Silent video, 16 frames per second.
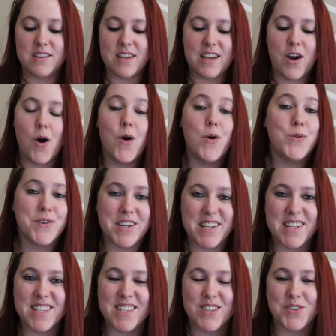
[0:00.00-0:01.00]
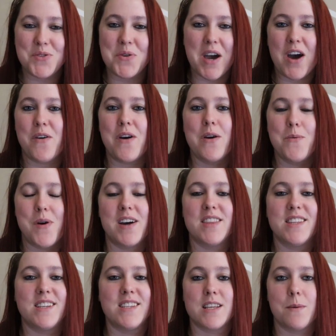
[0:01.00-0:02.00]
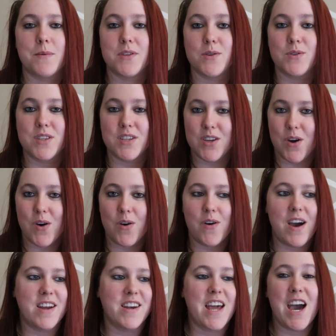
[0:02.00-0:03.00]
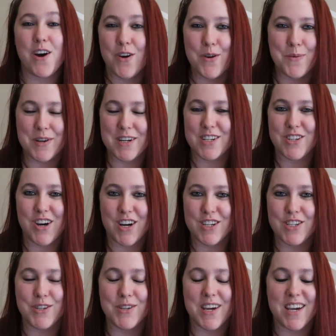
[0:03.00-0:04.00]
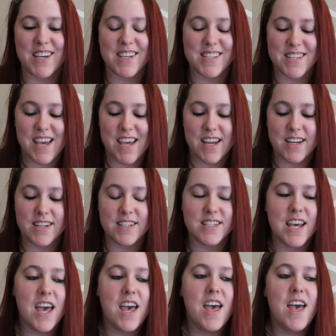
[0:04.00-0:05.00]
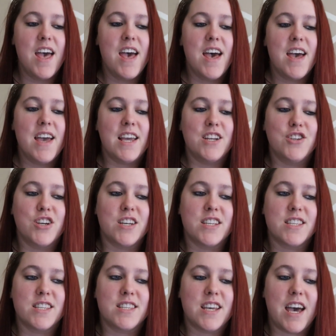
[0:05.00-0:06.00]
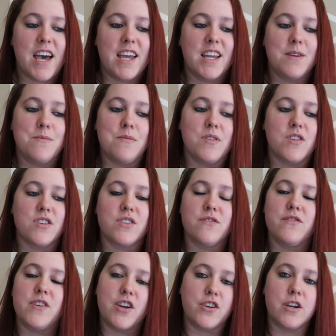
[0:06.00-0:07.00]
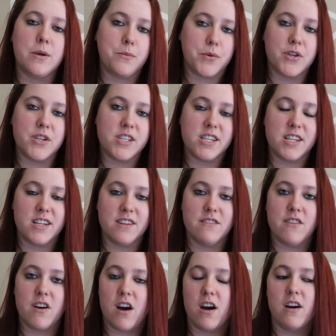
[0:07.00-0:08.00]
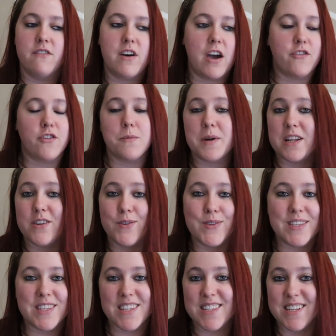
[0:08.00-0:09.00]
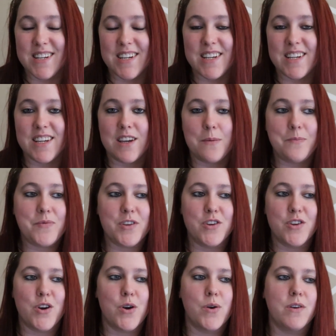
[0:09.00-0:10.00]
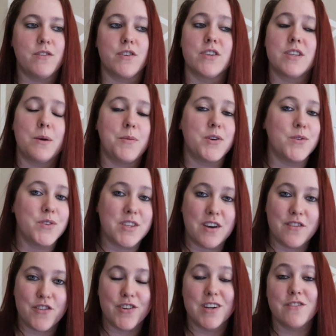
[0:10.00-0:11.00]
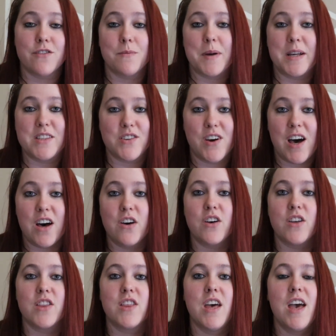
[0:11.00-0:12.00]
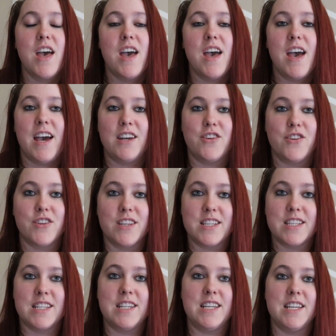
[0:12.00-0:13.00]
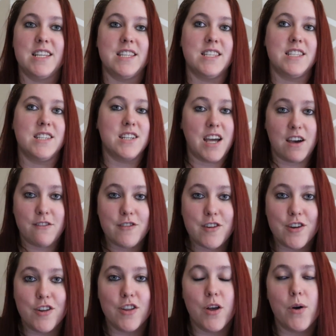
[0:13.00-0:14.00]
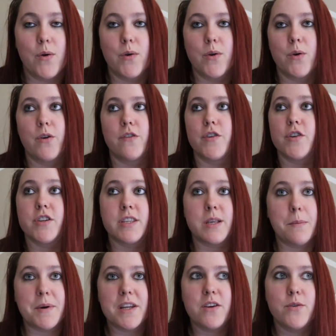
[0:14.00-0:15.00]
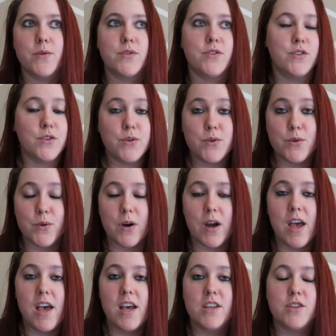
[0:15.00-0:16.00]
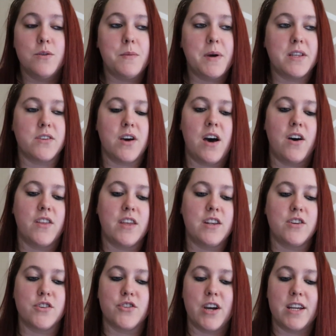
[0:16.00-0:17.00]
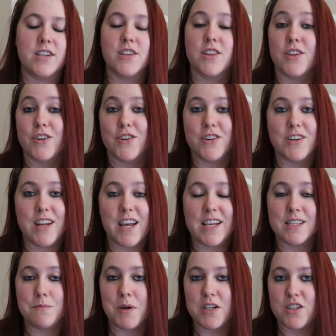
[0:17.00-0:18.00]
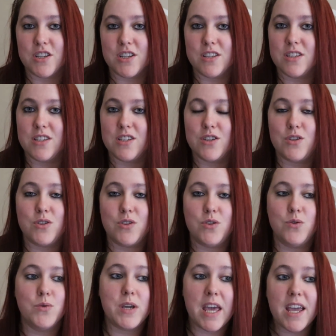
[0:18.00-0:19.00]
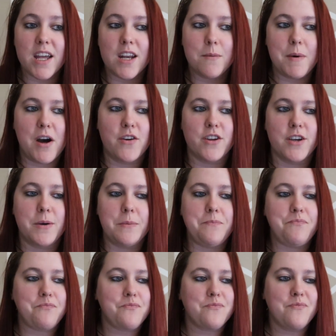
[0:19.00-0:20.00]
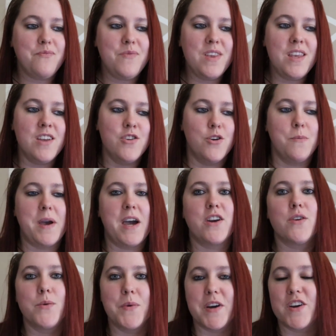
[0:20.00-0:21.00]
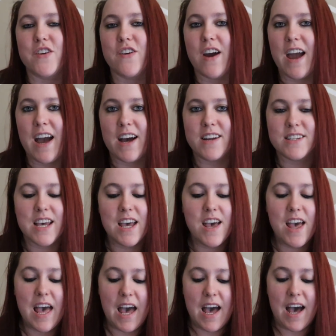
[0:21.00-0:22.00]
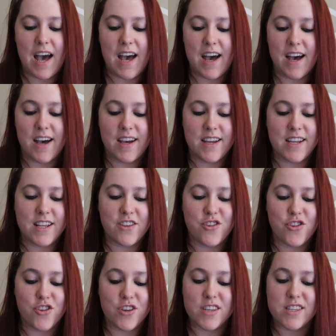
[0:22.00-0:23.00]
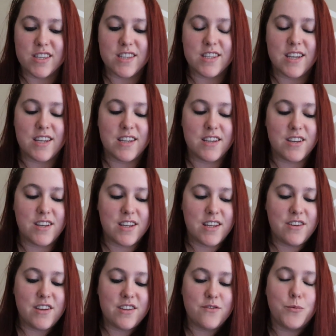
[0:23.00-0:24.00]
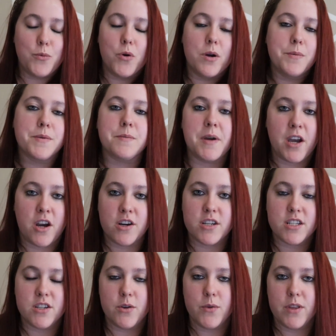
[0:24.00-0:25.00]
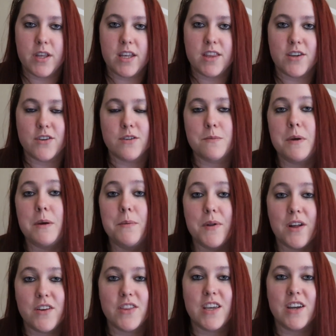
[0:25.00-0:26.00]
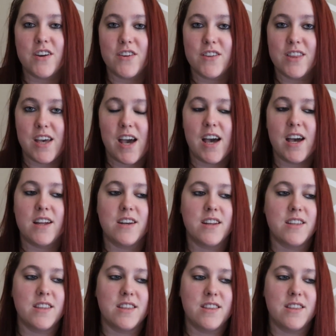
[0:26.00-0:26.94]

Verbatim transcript: hone in to how I want these episodes to go and how I want to talk to you guys. And it just, I am just very appreciative of everybody who's listening. You know, if you're someone who's suffering from mental health, and you're listening in to not feel alone, or if you're somebody who's new to mental health and you're trying to learn as much as you can about it, no matter where you're at, uh, it's just it warms my heart to know that there's people out there that,